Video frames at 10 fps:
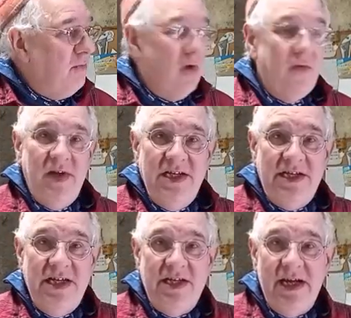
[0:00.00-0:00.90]
one of these
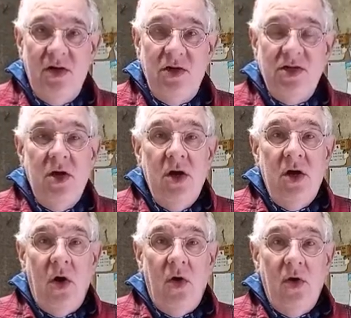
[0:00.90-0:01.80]
diesel heaters
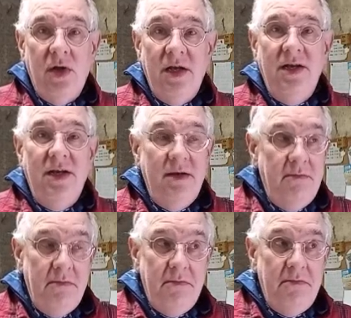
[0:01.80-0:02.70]
on
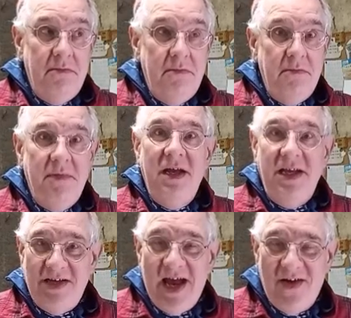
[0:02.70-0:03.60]

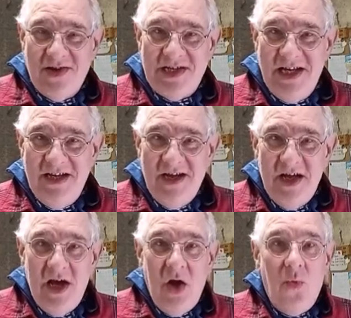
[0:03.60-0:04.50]
neat kerosene
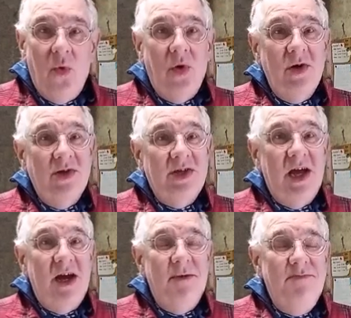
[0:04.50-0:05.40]
was
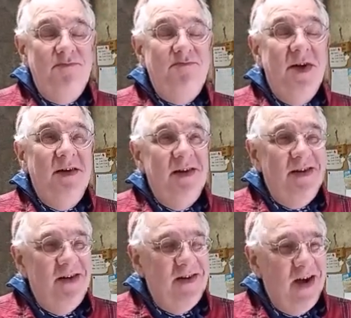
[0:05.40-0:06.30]
a
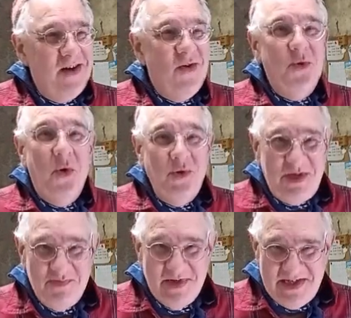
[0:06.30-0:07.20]

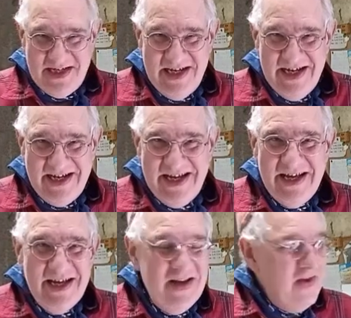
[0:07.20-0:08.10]
gross mistake.
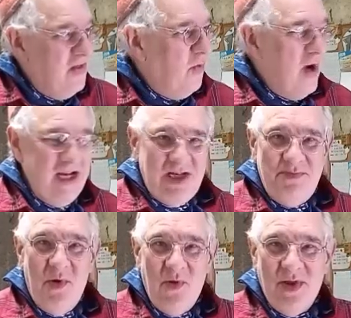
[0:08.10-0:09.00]
The white
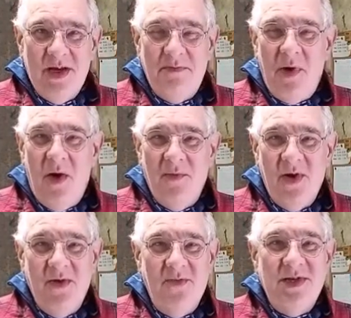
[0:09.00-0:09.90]
smoke that it pumped
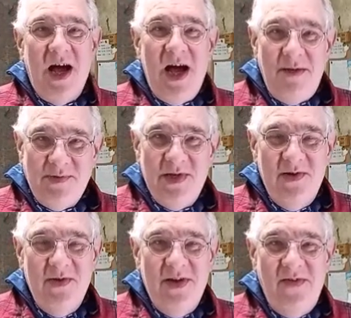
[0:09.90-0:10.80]
out was
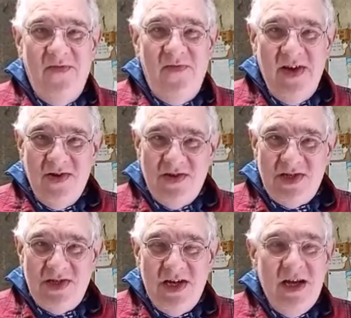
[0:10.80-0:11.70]
absolutely
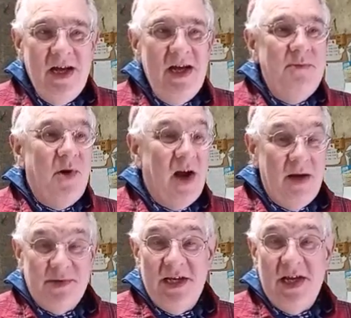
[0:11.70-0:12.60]
fierce.
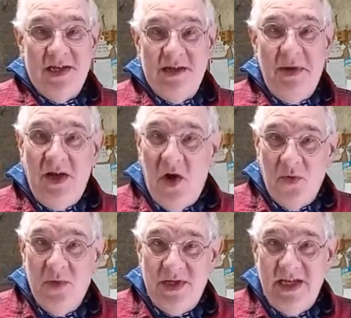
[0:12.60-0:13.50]
Perhaps it has to be
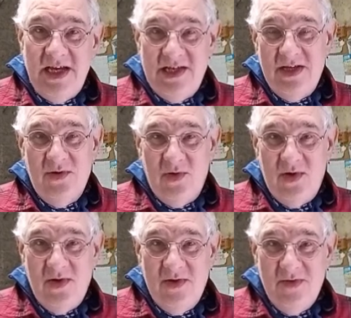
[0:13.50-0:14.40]
cut with diesel in
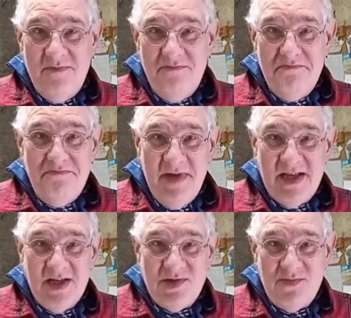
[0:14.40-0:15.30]
order to
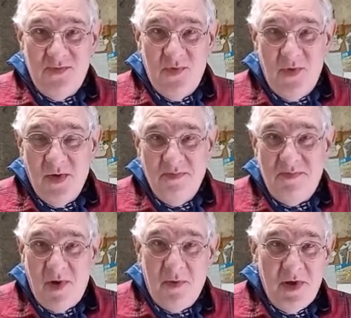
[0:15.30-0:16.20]
make this run
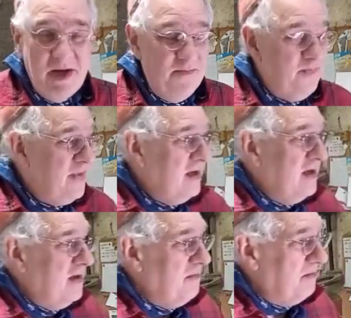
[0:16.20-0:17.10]
properly.
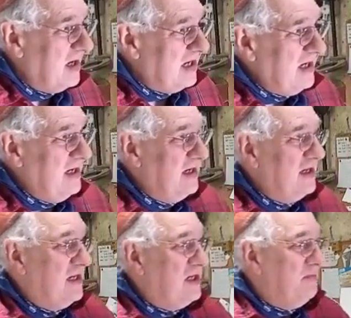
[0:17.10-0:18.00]
My
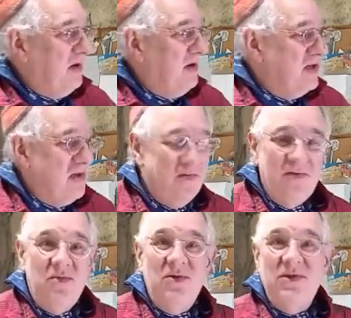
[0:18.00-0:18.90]
experience of
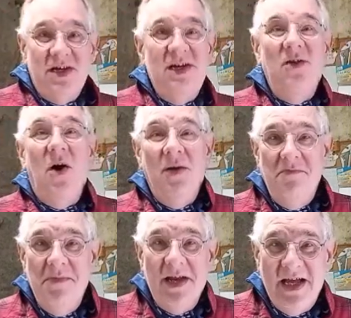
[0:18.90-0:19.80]
it was an
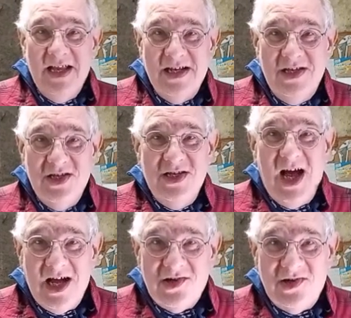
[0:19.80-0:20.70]
unmitigated
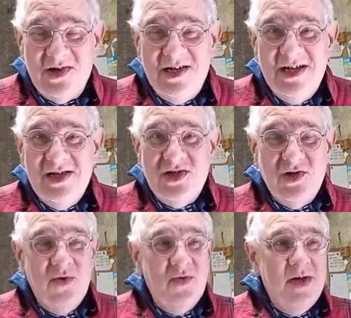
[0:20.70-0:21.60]
disaster.
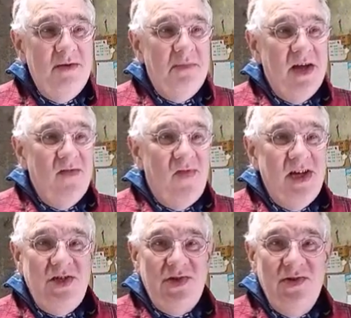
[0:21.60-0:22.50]
So my
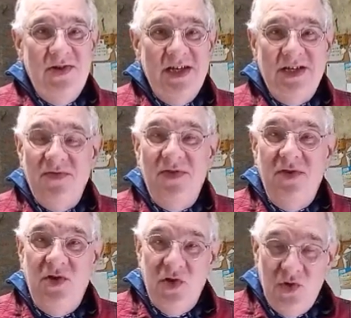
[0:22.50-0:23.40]
advice to you is, if
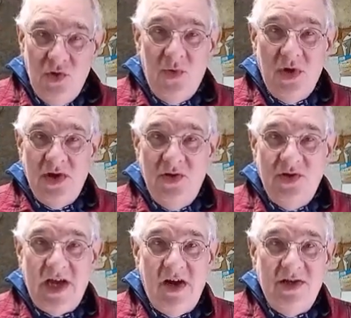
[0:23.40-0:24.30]
you do want to
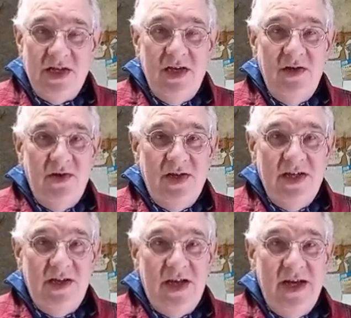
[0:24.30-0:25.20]
use kerosene in your
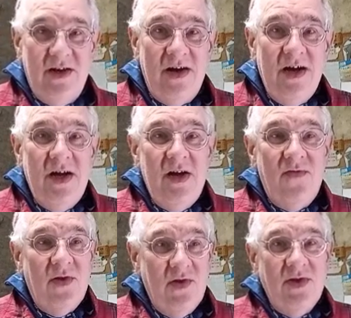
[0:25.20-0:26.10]
diesel heater,
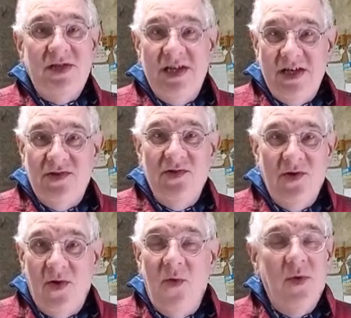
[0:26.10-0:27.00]
for goodness sake, do
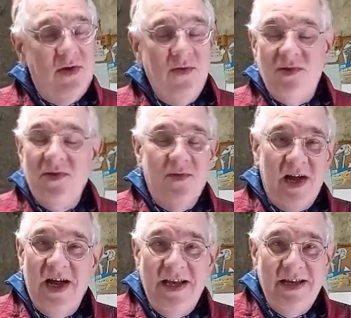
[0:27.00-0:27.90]
your homework. Don't do
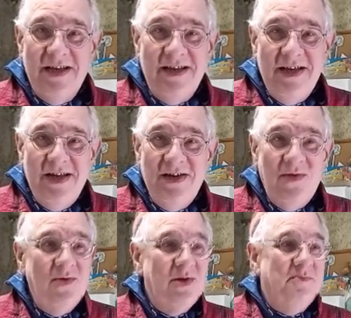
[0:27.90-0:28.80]
what I did.
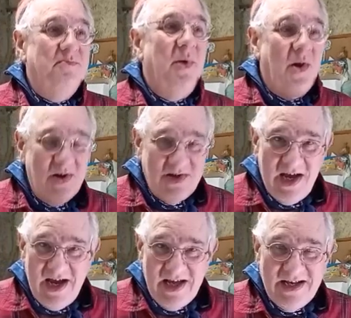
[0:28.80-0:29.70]
Don't just barge
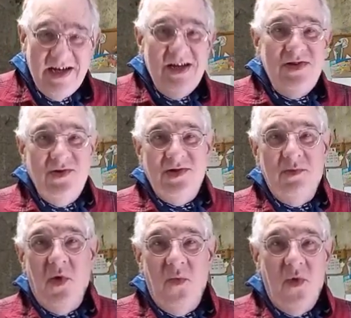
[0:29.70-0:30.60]
ahead. Do
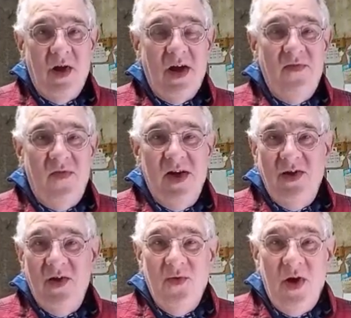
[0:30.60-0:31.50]
some homework and
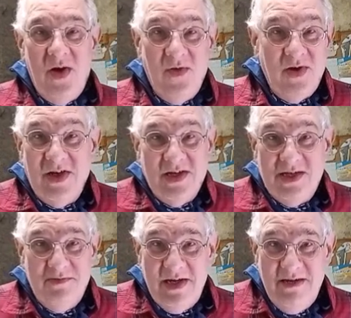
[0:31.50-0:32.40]
find out how it has
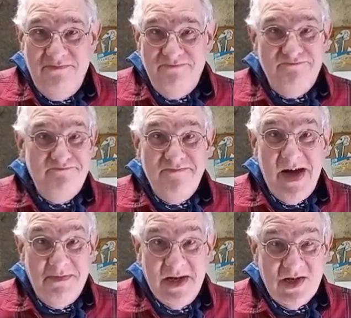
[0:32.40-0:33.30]
to be
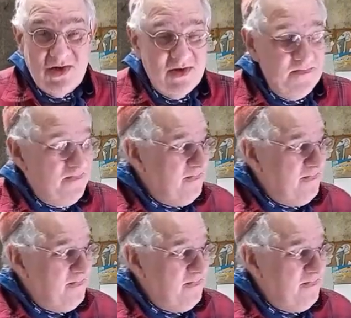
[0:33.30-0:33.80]
administered.